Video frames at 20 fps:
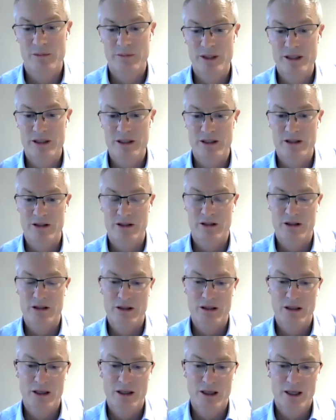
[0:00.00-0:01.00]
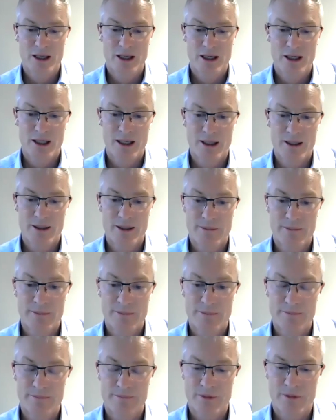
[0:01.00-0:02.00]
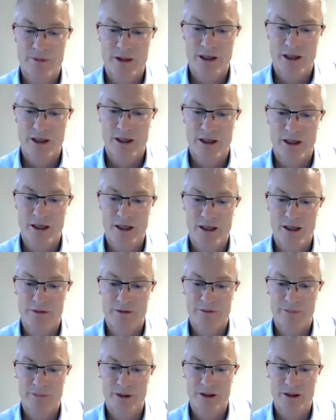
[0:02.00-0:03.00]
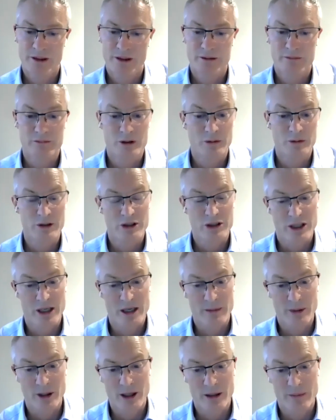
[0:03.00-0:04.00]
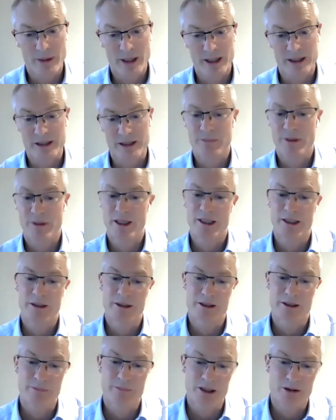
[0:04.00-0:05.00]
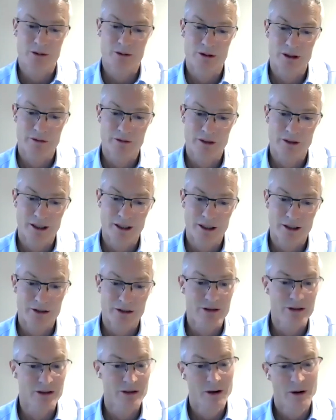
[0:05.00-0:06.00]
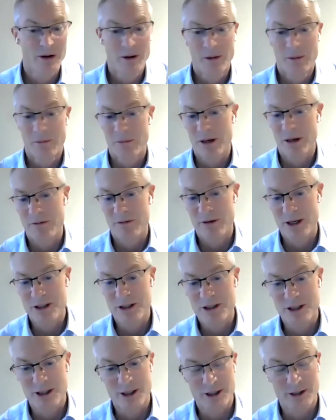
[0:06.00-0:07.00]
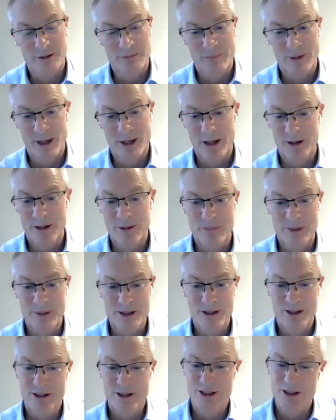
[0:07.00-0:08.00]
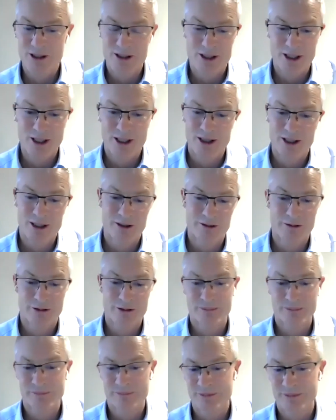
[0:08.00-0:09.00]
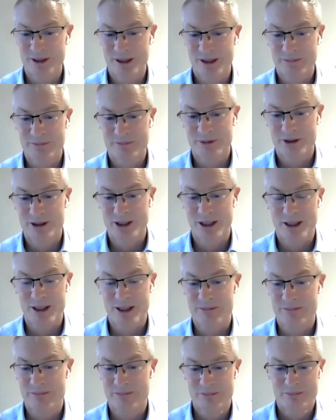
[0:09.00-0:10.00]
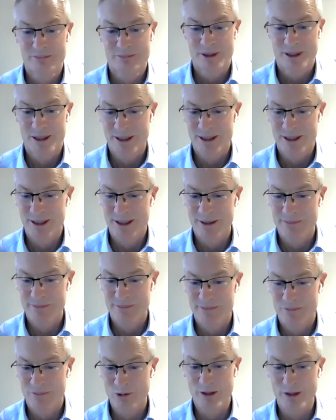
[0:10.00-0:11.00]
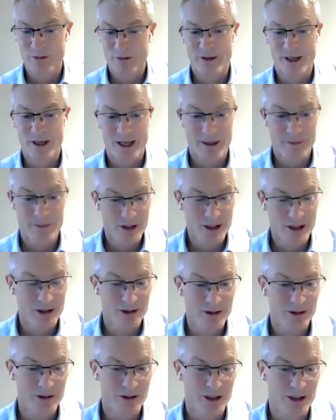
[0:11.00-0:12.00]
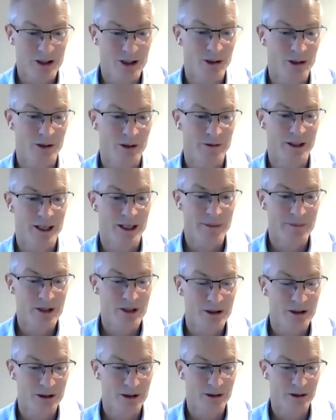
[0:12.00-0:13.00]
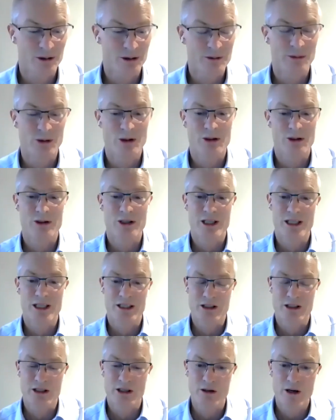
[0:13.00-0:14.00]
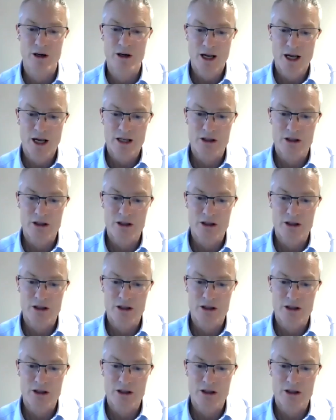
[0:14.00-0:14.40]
own businesses. They have been doing share buybacks, paying special dividends, investing in other businesses, anything from, say, wind farms to solar farms to look more green. So